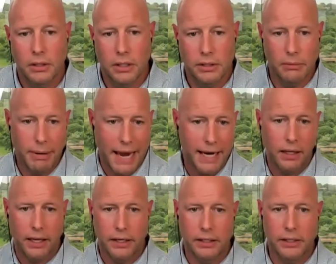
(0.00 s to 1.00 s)
because the
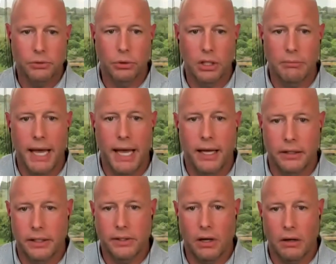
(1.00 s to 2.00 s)
backlighting is really bad in
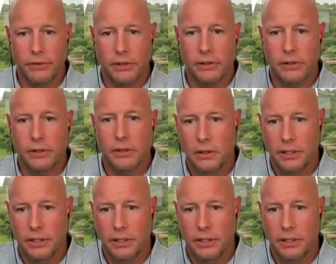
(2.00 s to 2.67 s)
this office.